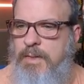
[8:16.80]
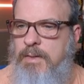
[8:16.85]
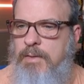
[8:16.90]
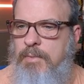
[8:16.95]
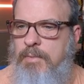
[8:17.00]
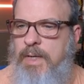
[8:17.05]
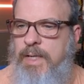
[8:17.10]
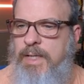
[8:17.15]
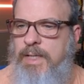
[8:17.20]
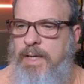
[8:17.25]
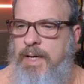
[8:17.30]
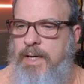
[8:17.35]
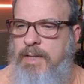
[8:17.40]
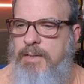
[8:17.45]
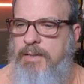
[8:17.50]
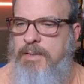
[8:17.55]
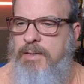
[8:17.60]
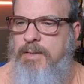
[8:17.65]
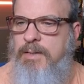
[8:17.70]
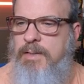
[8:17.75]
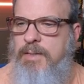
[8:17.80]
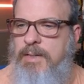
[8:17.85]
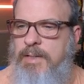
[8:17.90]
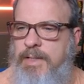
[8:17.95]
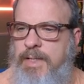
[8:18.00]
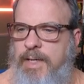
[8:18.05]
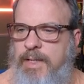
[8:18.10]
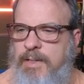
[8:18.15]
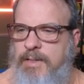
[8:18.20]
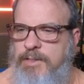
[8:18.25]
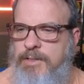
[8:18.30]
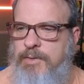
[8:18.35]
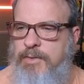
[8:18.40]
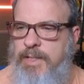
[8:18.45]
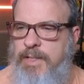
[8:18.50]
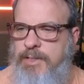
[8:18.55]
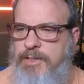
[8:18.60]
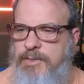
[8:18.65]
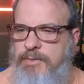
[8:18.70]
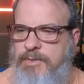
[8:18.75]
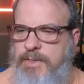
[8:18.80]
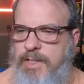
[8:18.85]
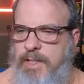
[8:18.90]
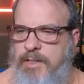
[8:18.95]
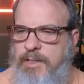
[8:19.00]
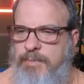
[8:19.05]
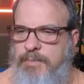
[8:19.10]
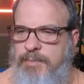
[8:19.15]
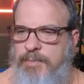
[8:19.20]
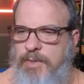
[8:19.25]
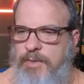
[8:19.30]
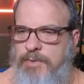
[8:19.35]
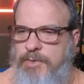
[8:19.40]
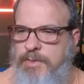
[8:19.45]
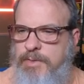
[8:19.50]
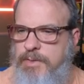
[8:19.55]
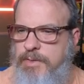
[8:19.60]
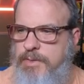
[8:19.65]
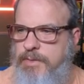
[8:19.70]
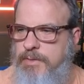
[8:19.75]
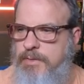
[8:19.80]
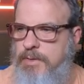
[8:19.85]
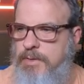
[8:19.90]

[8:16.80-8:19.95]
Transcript: Why not? Yeah, let's go ahead and use alchemy potions.